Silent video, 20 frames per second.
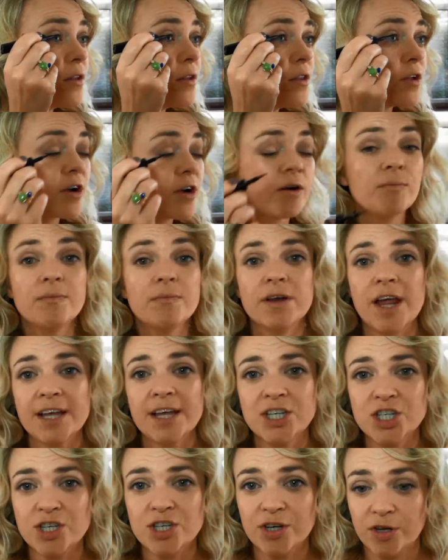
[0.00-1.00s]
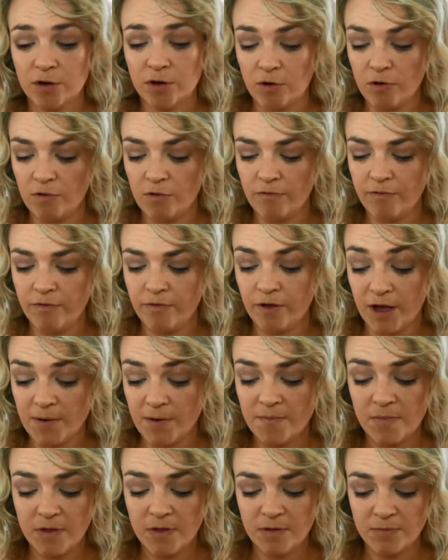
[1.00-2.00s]
the combination of
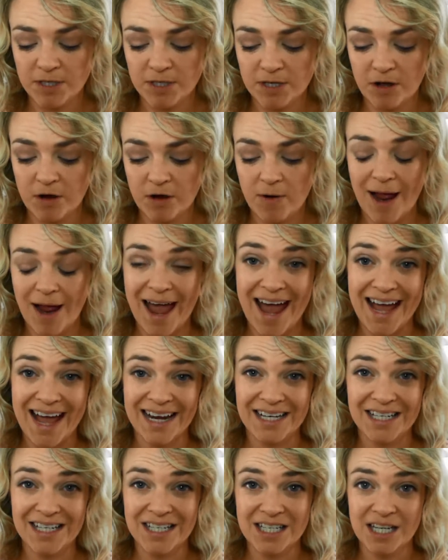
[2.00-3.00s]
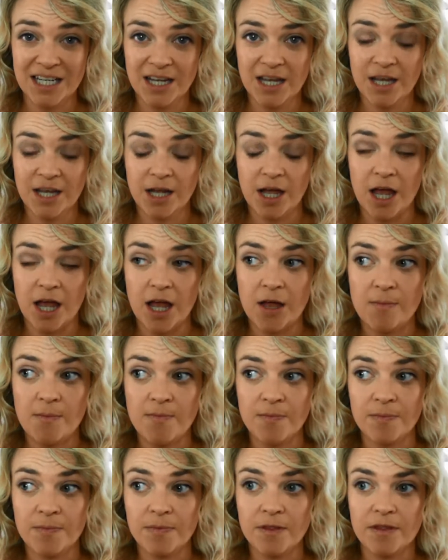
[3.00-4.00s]
the mascara and
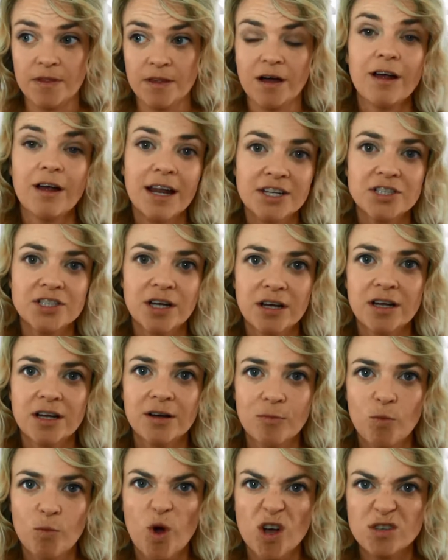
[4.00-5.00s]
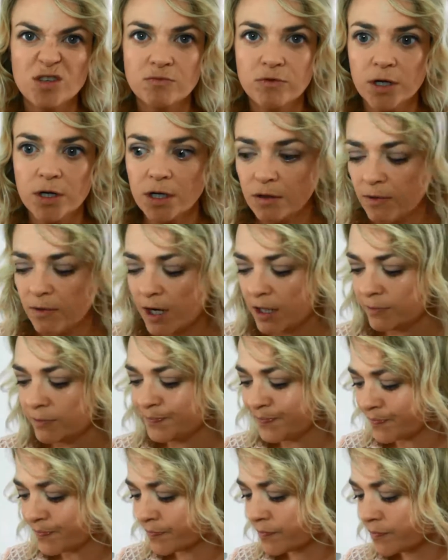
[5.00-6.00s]
the eyelash curler works really well.
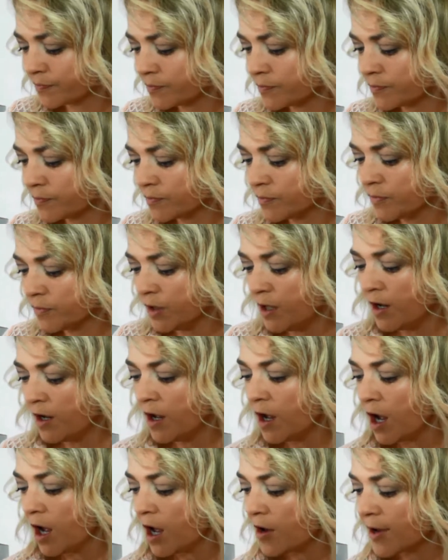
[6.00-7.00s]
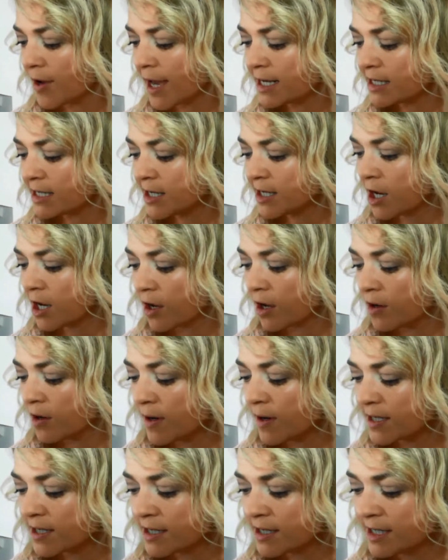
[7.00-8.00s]
Okay, so
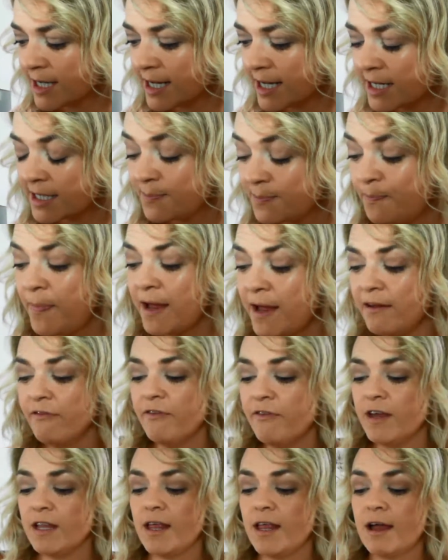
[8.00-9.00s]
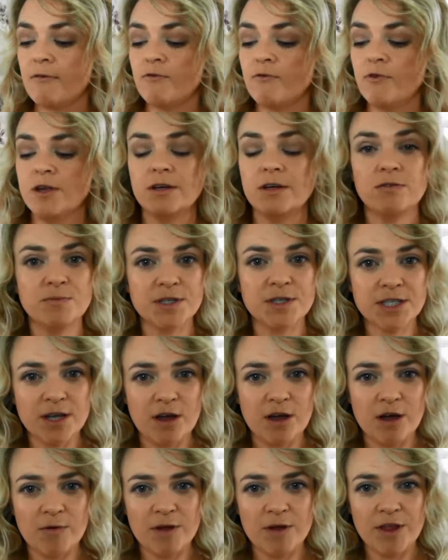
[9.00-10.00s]
as I said, it's Benefit They're Real
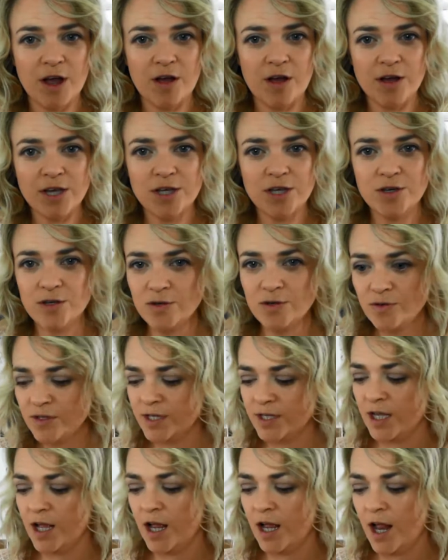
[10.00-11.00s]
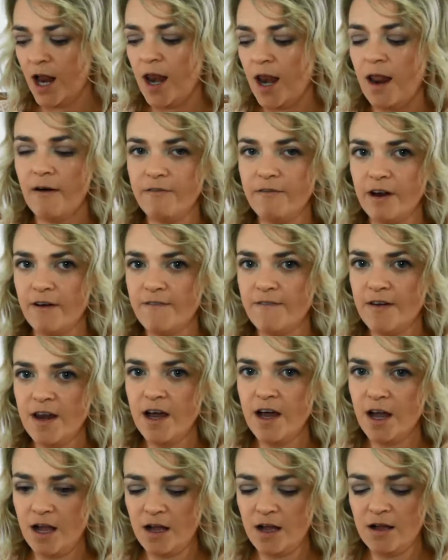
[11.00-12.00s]
mascara that I use. Love, love,
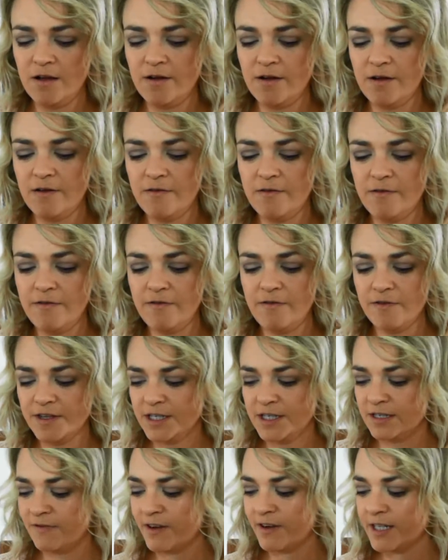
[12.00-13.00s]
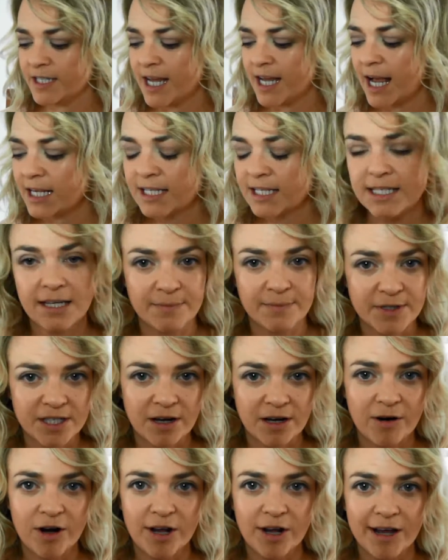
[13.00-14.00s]
love. This is a fantastic
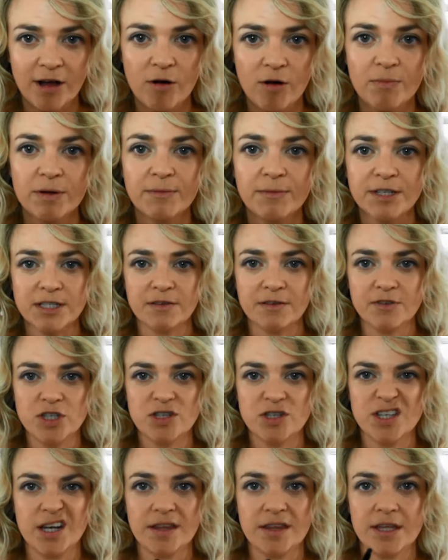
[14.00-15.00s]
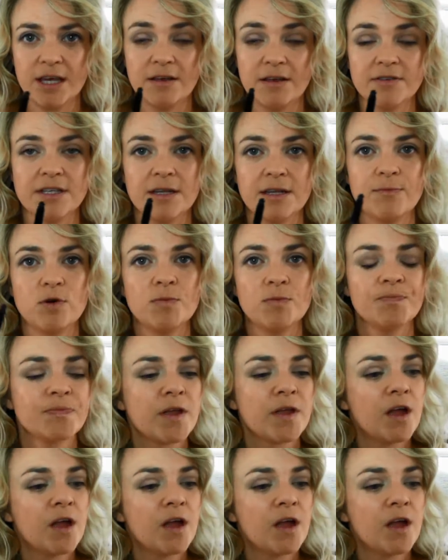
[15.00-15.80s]
mascara. I can't bring myself to use anything else anymore.